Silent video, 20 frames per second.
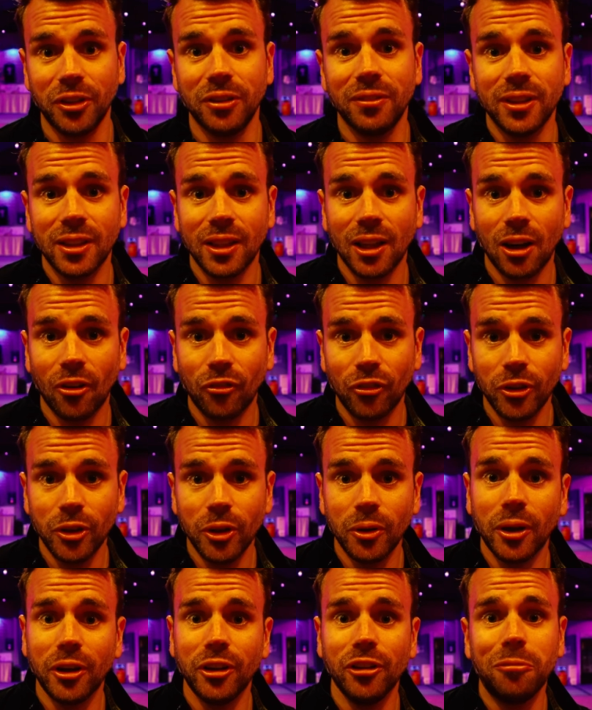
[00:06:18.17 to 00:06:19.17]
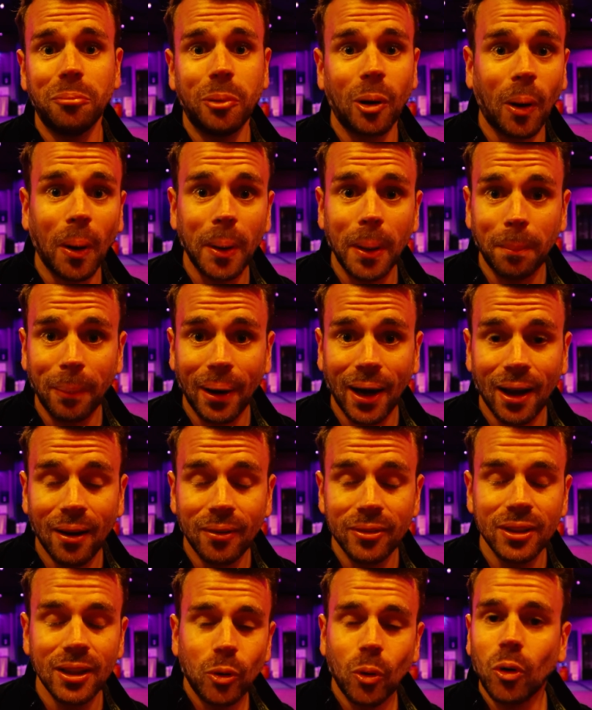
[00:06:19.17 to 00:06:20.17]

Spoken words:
you're in the afternoon and you've put on a pound,